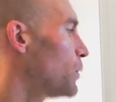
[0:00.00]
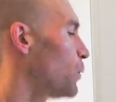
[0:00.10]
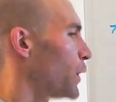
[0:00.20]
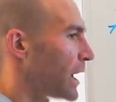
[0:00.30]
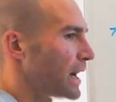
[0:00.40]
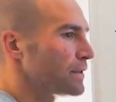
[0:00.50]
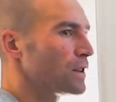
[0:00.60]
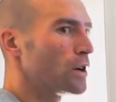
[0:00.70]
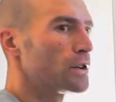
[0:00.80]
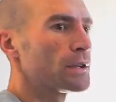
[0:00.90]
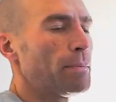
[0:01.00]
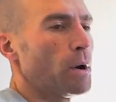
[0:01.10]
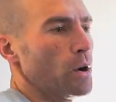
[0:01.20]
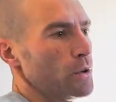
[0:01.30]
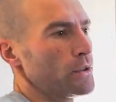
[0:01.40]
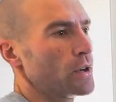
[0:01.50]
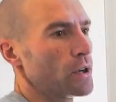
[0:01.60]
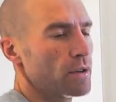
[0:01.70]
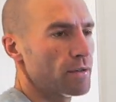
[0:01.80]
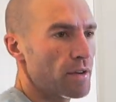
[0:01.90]
what I've learned about
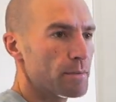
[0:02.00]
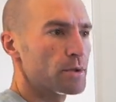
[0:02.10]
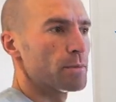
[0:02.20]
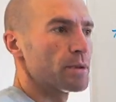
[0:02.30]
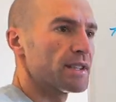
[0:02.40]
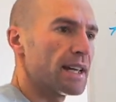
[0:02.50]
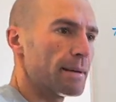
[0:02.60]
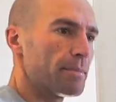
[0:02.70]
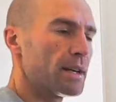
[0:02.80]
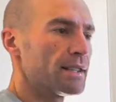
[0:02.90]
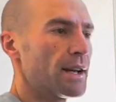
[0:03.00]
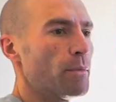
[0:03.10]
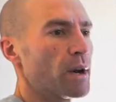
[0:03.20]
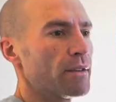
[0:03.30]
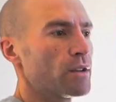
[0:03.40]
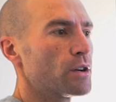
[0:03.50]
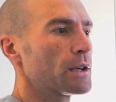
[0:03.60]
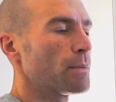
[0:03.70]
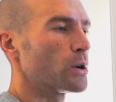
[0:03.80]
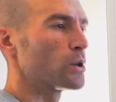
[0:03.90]
from Super Sapiens and what I've learned
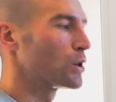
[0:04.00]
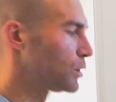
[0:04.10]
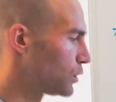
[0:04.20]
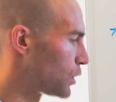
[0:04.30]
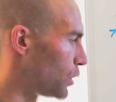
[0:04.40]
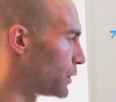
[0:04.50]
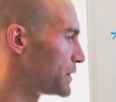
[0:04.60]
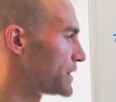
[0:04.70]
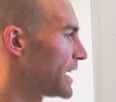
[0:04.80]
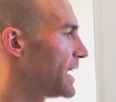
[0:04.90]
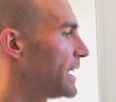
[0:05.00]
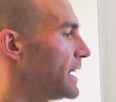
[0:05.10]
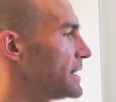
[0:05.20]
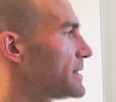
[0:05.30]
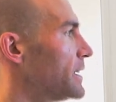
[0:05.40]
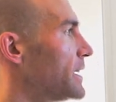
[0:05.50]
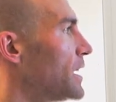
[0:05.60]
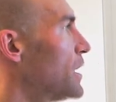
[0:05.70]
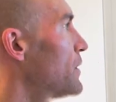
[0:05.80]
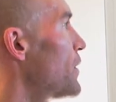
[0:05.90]
about glucose is that
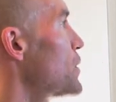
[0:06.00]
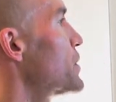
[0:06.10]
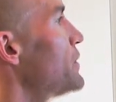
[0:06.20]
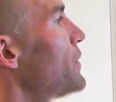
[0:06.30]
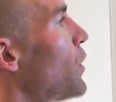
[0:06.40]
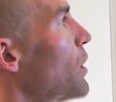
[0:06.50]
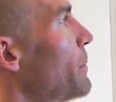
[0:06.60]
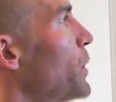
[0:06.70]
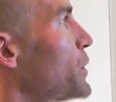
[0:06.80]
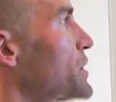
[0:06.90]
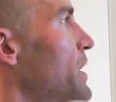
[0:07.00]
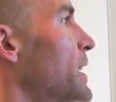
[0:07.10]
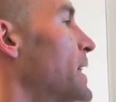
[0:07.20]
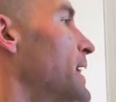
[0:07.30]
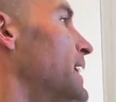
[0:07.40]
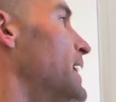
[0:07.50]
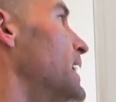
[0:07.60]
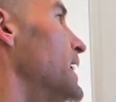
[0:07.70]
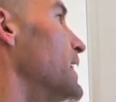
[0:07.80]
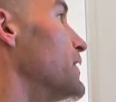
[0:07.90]
first and foremost,
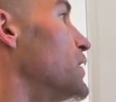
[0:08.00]
if